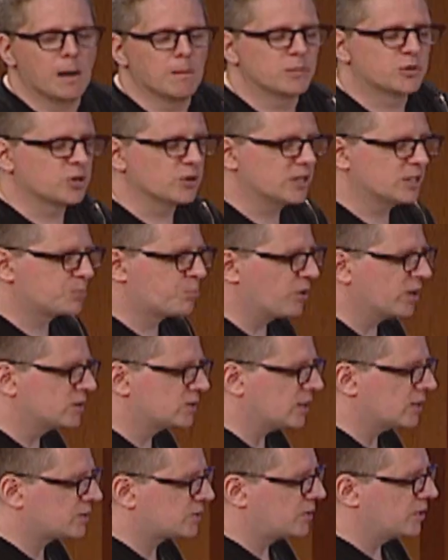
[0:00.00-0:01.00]
So this brings
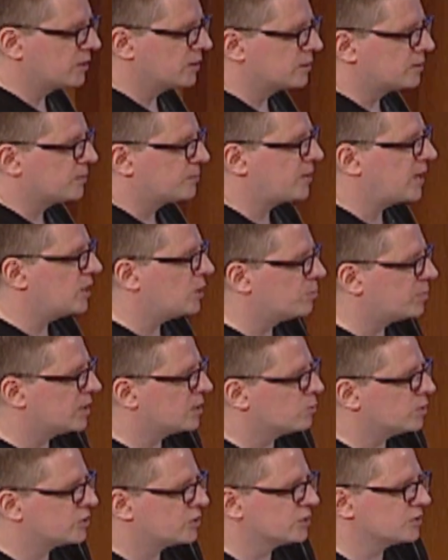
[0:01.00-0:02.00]
us to the final
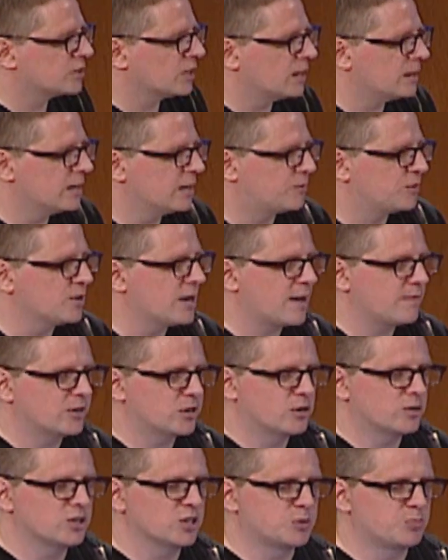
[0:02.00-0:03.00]
bit, which is if you haven't
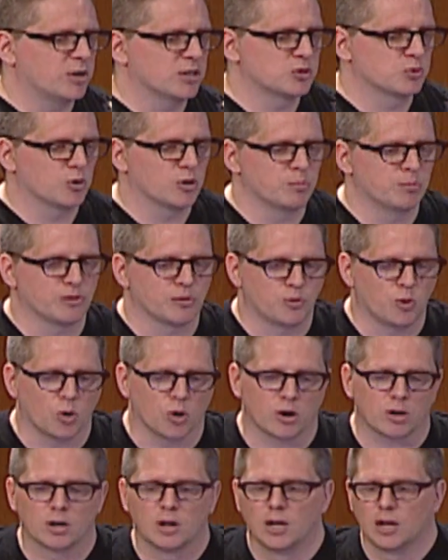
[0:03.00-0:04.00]
heard this buzzword
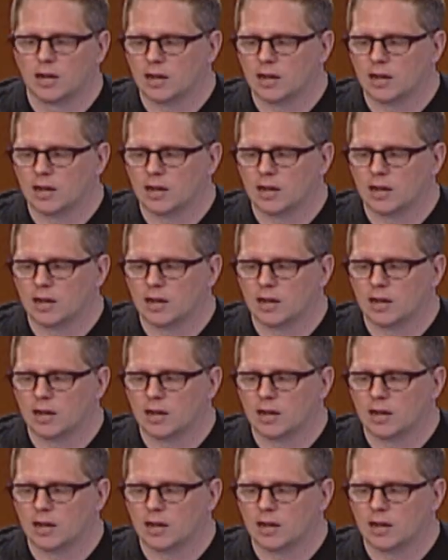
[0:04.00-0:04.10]
before,